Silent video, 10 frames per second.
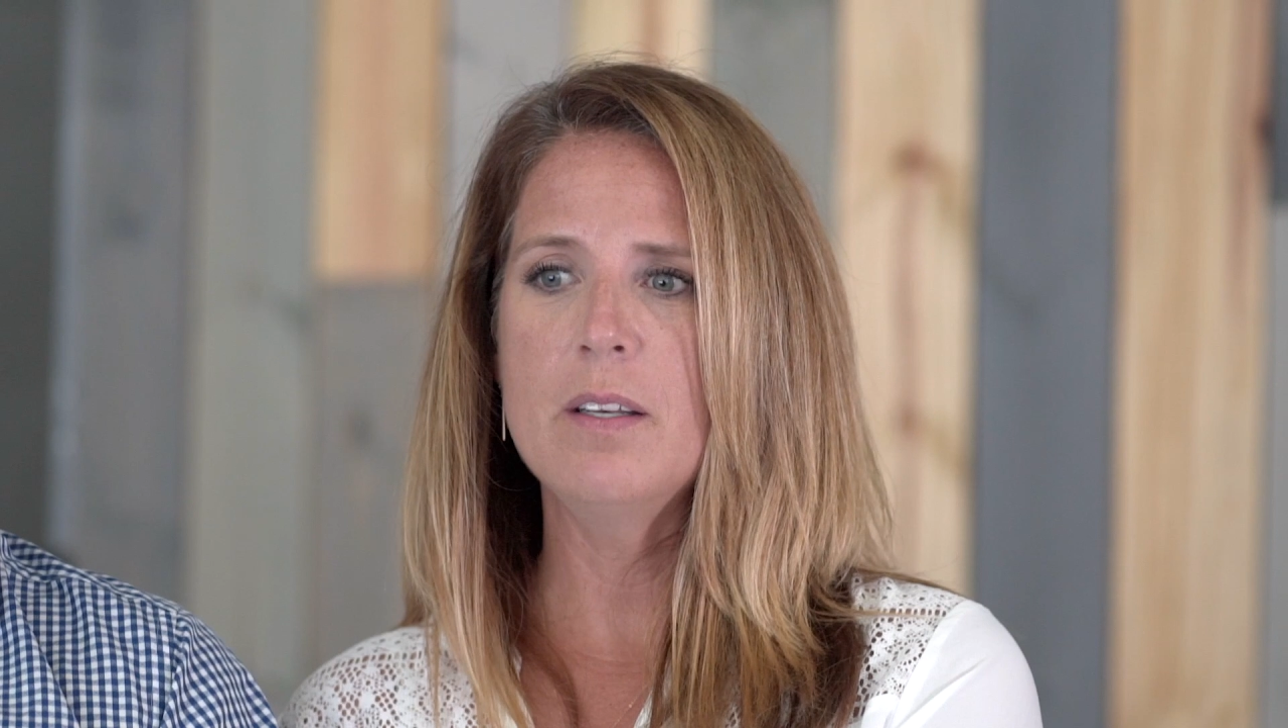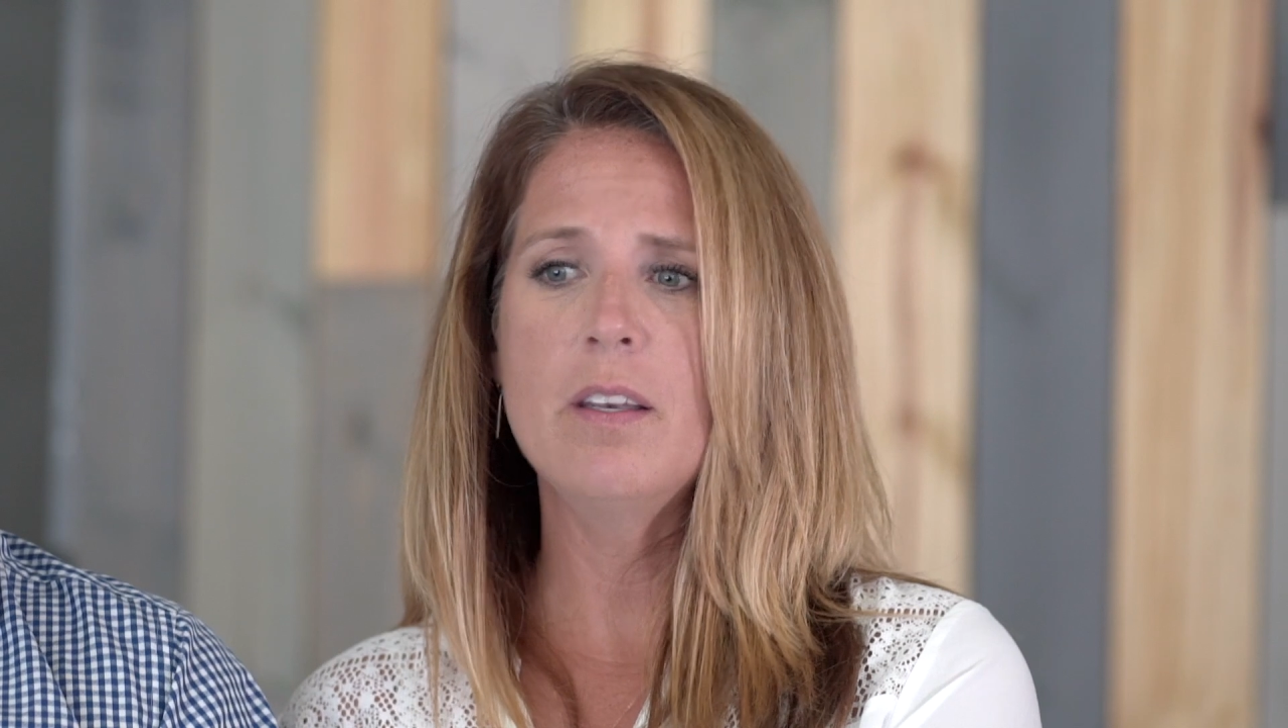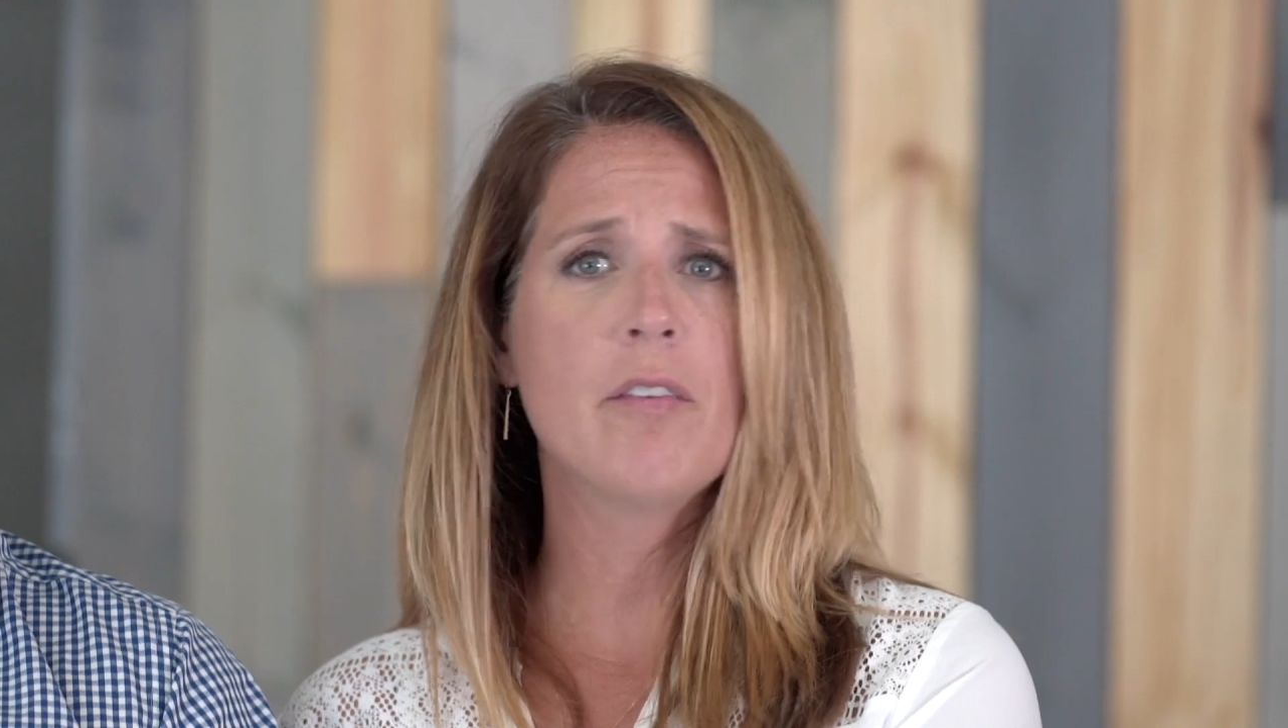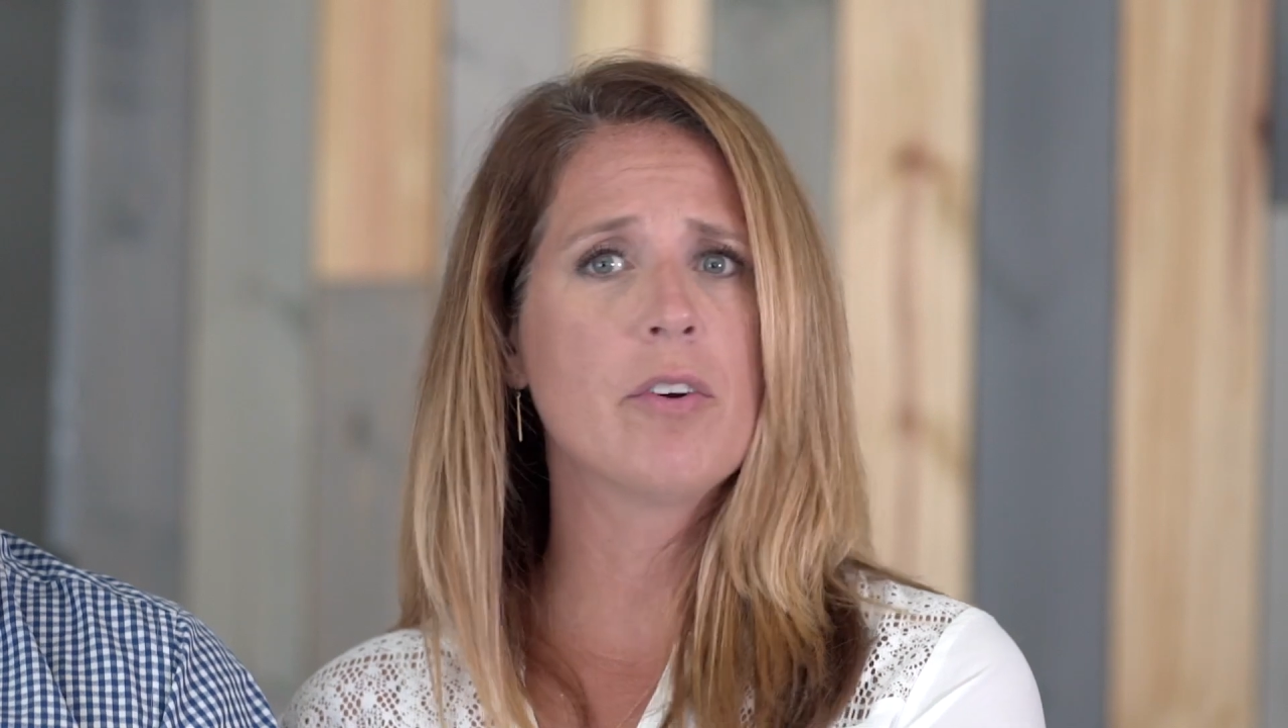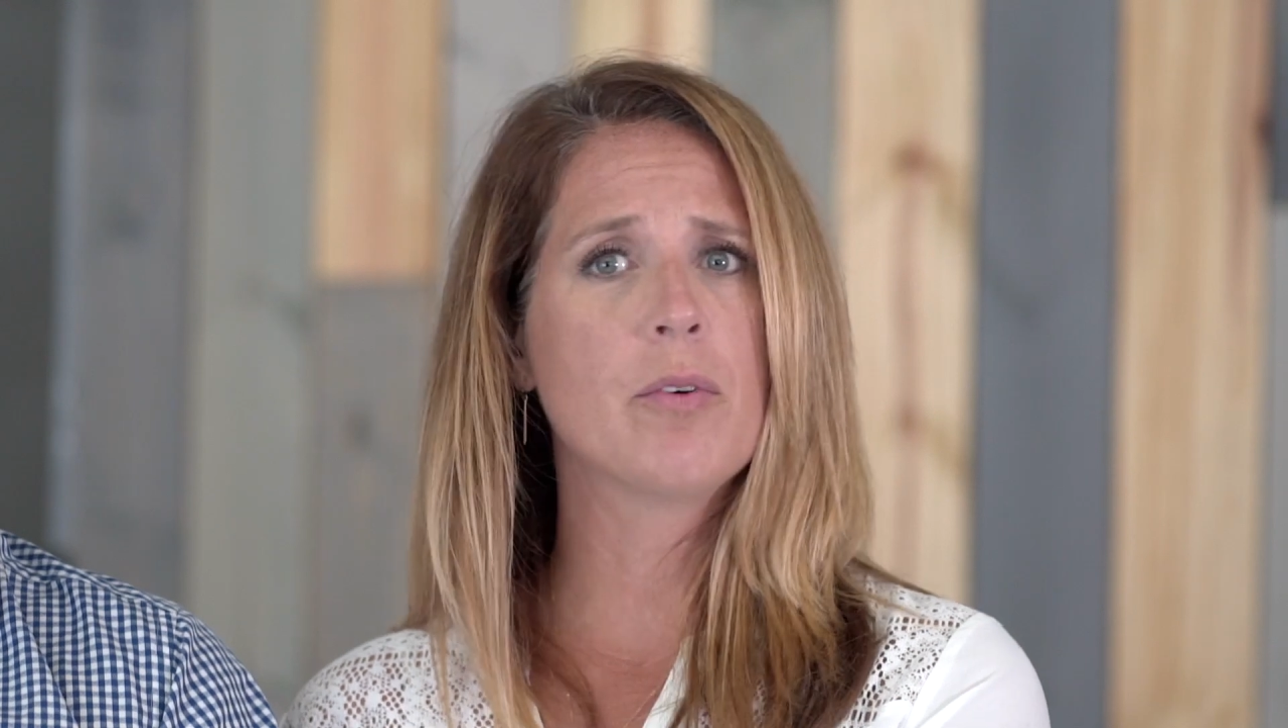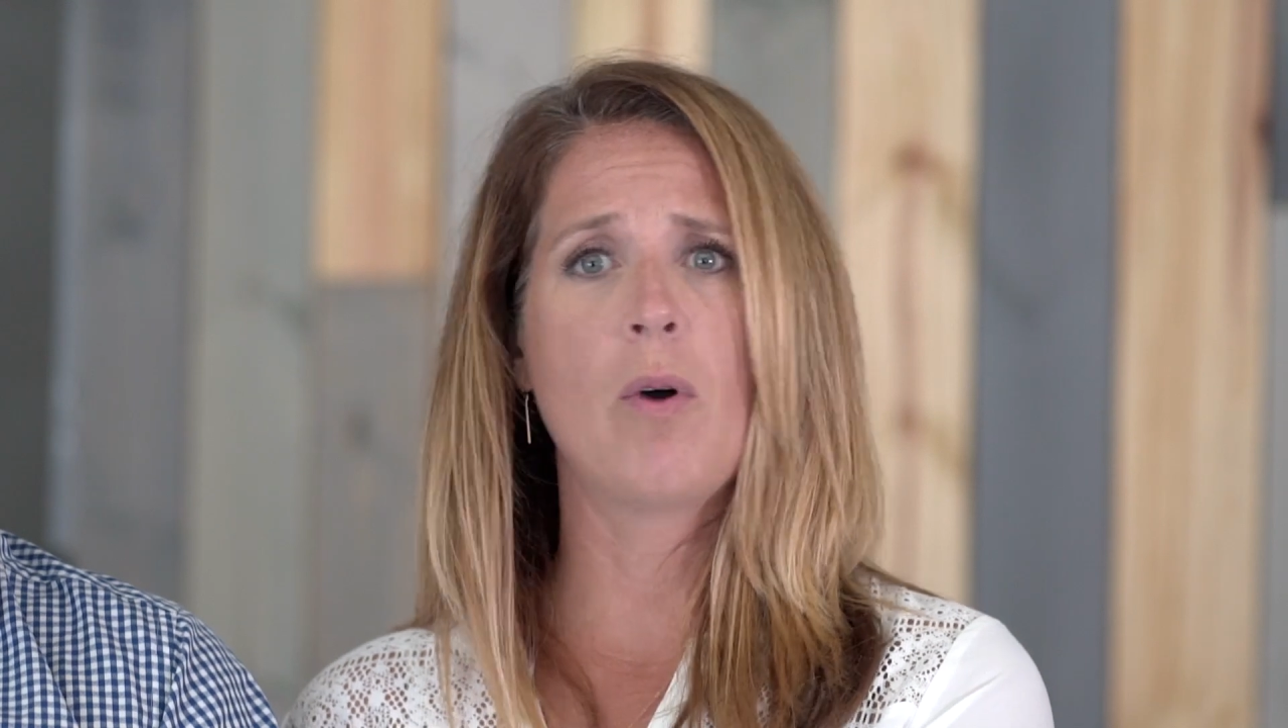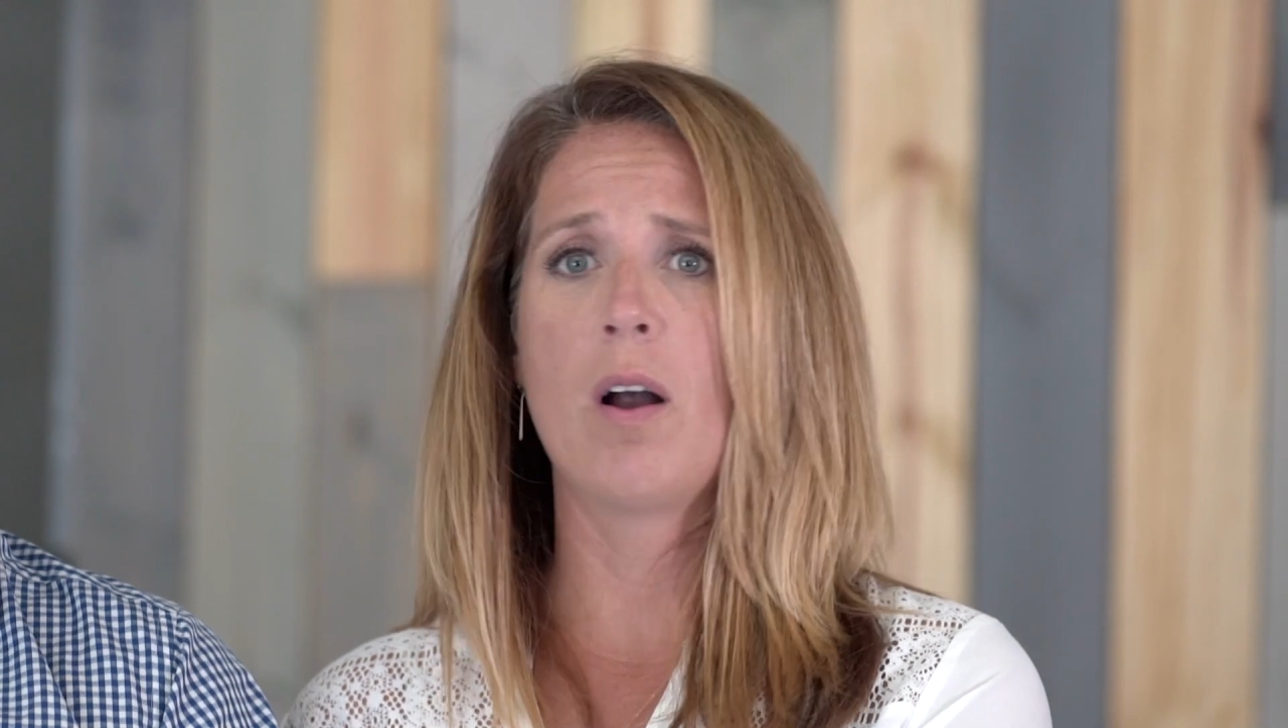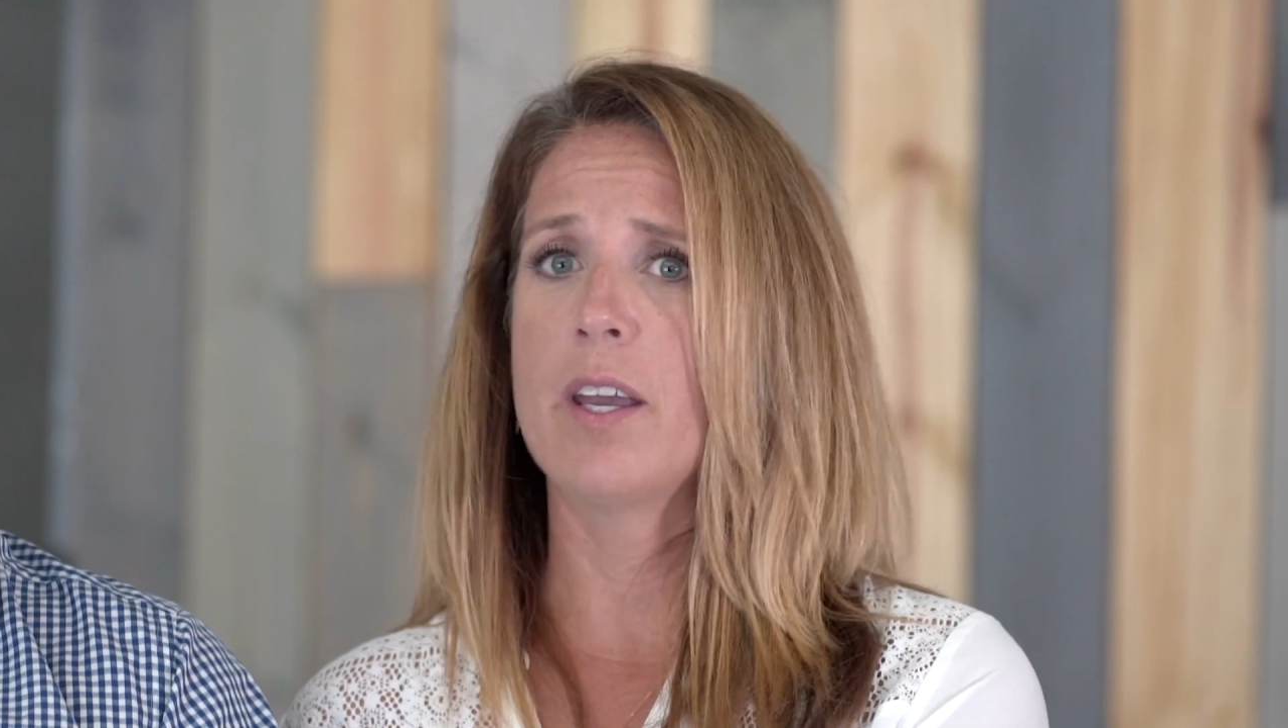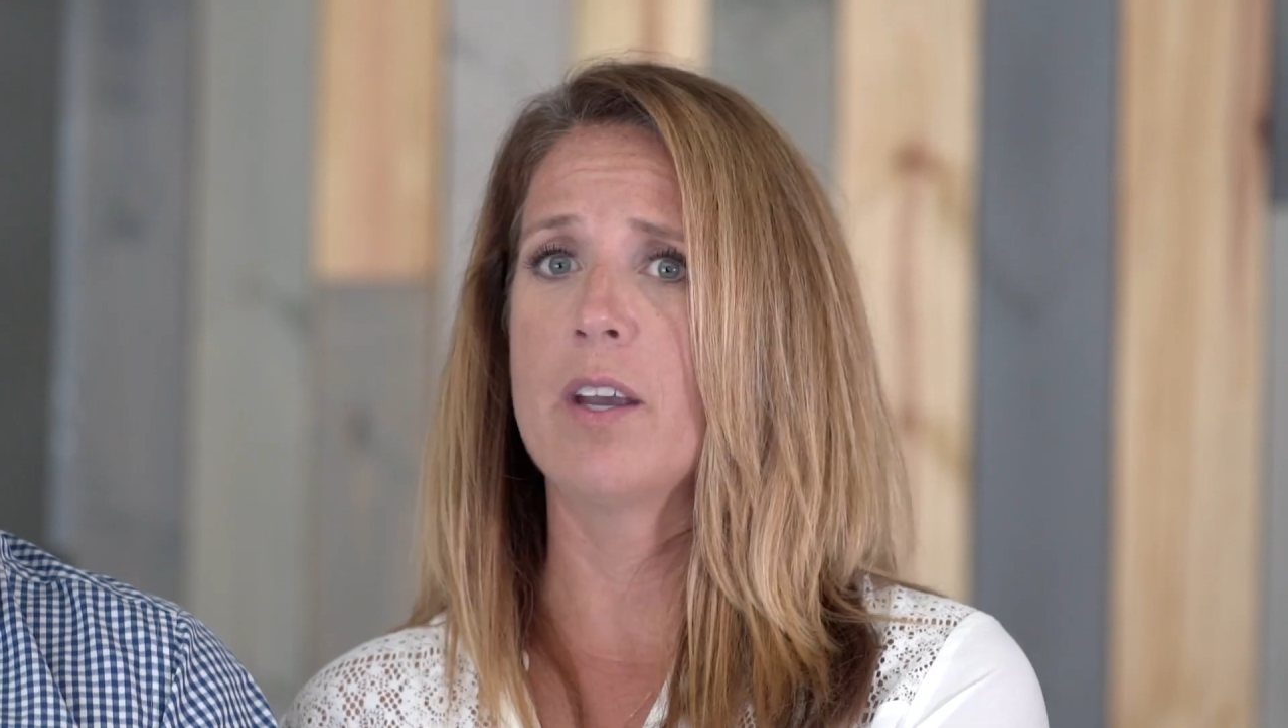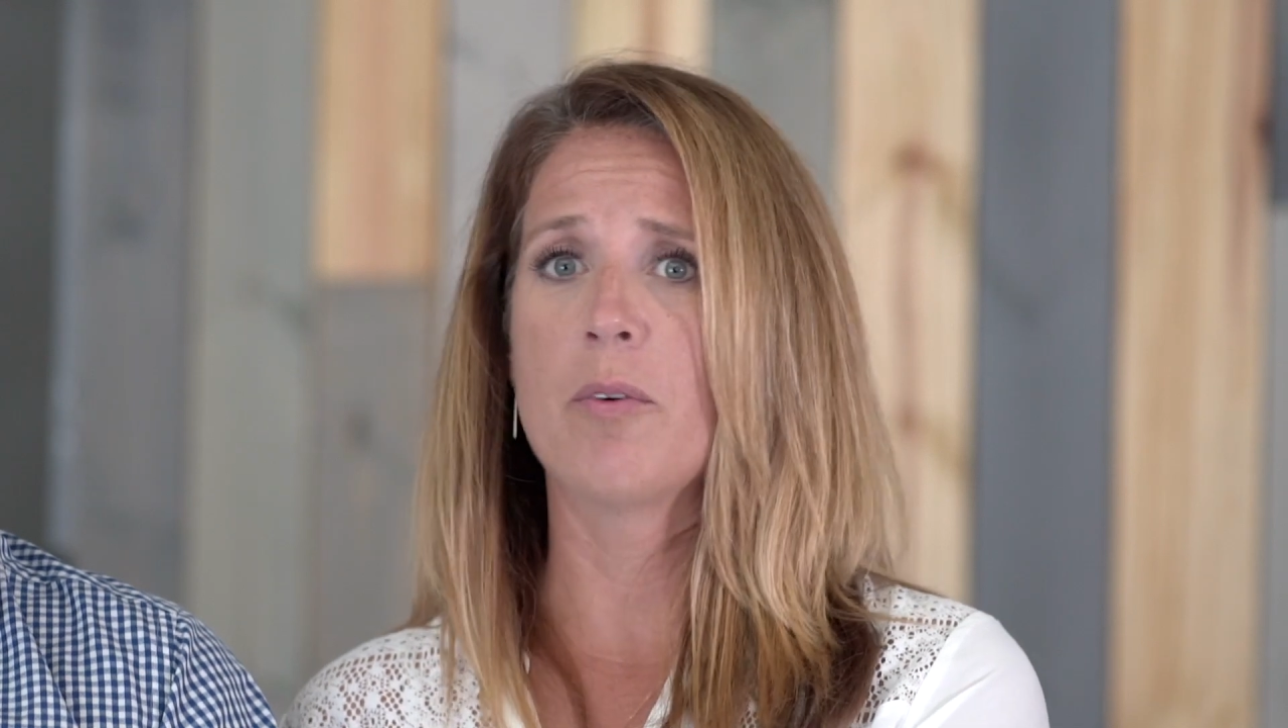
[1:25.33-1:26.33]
never walking